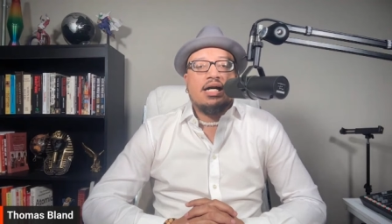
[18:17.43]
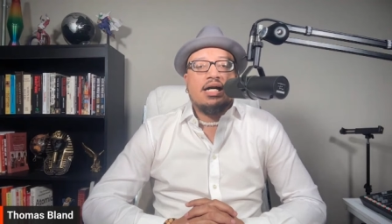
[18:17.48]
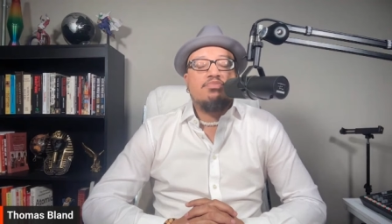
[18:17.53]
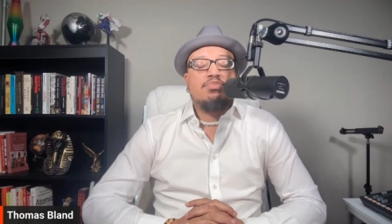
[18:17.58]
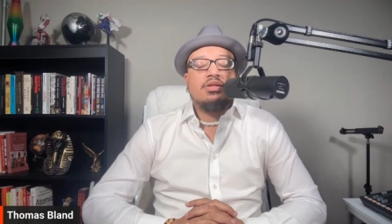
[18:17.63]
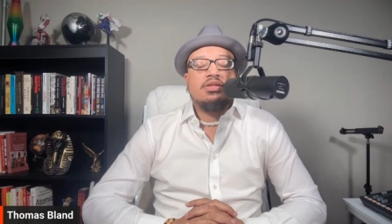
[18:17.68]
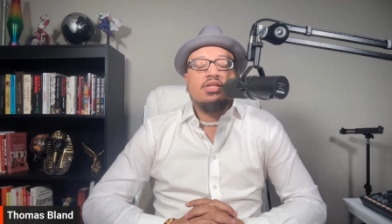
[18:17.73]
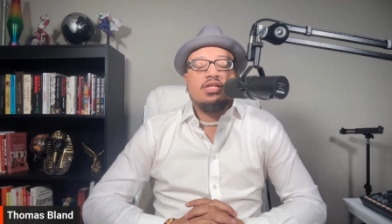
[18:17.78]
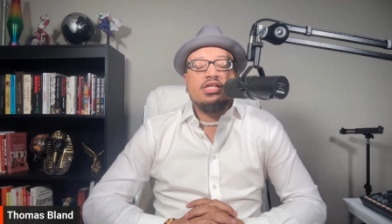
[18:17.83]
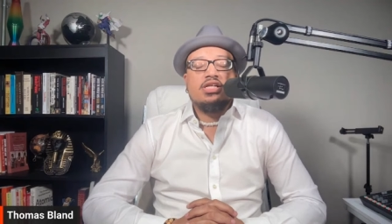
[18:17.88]
I
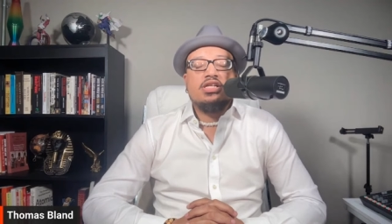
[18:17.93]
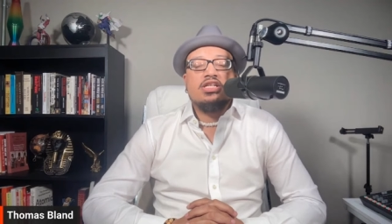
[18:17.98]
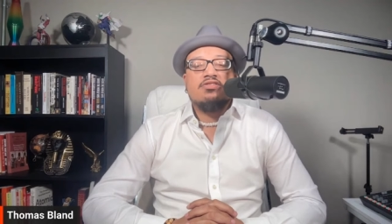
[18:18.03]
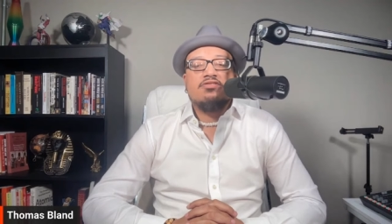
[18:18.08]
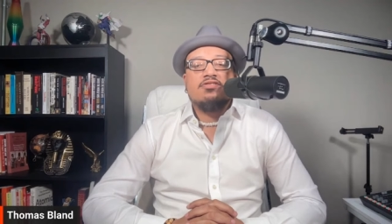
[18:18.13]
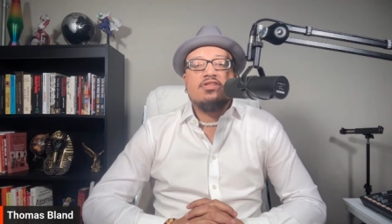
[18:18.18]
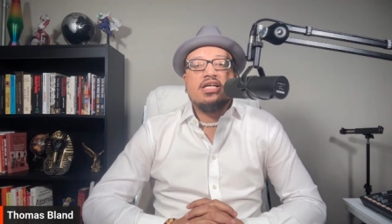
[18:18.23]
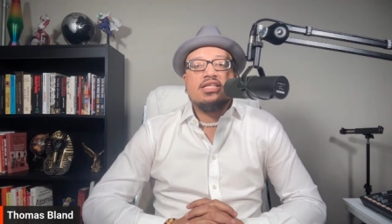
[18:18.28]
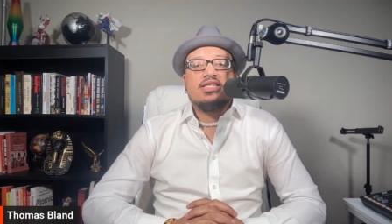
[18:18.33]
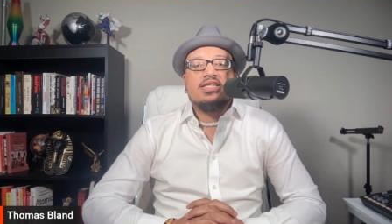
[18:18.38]

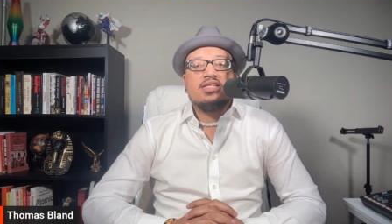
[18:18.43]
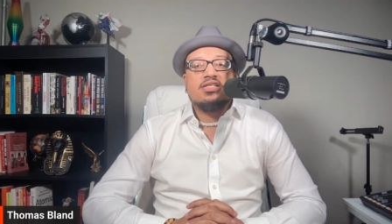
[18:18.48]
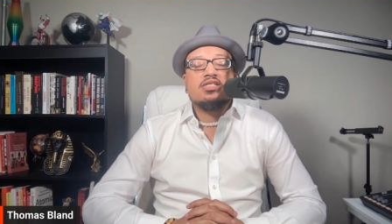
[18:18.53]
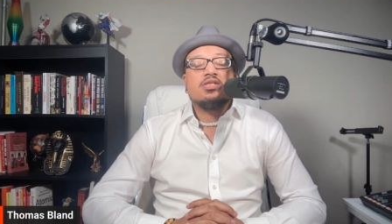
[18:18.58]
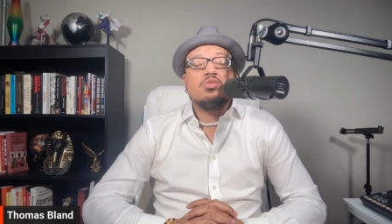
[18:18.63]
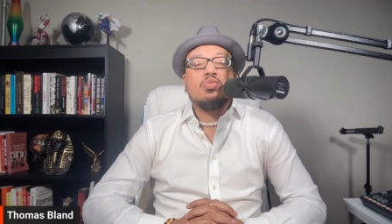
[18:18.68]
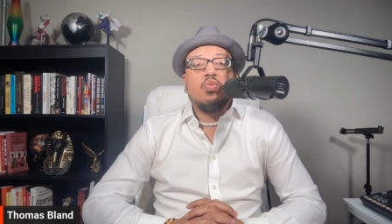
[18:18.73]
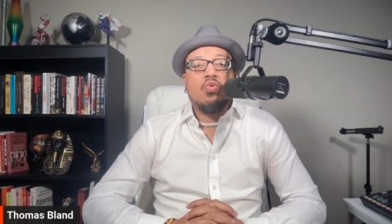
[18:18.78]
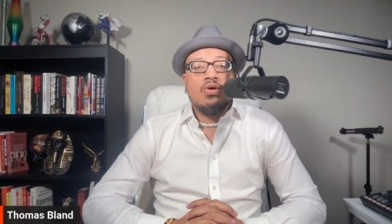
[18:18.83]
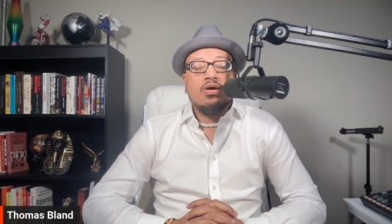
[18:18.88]
believe that
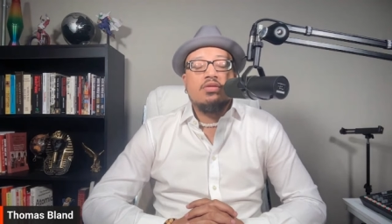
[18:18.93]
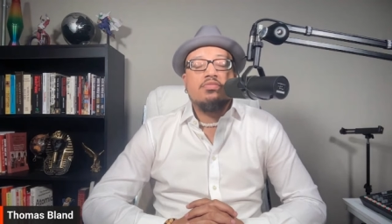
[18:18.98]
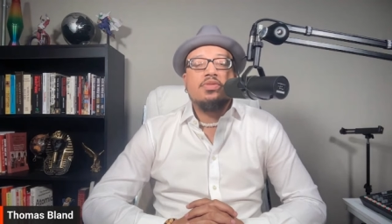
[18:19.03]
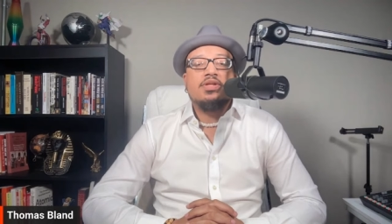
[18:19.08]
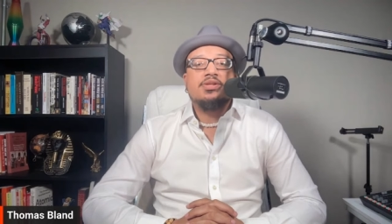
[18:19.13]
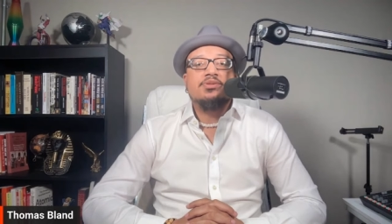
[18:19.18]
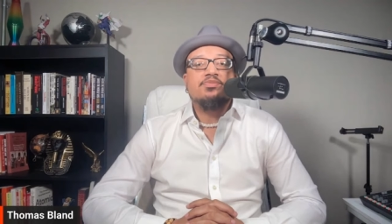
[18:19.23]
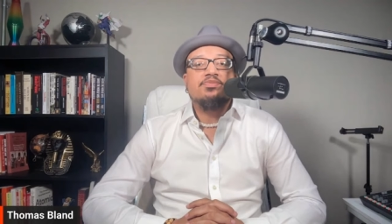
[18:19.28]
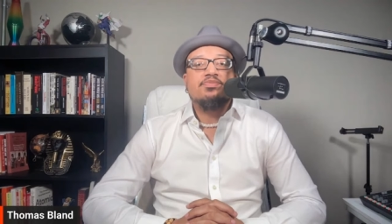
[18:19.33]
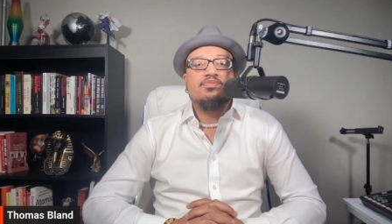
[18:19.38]
this
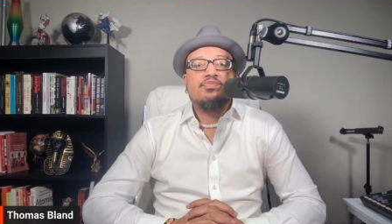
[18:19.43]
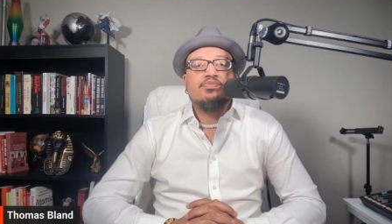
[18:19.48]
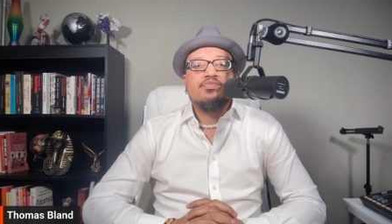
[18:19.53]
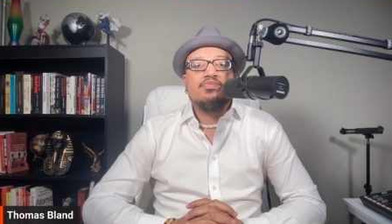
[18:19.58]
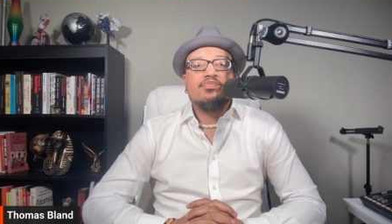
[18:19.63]
woman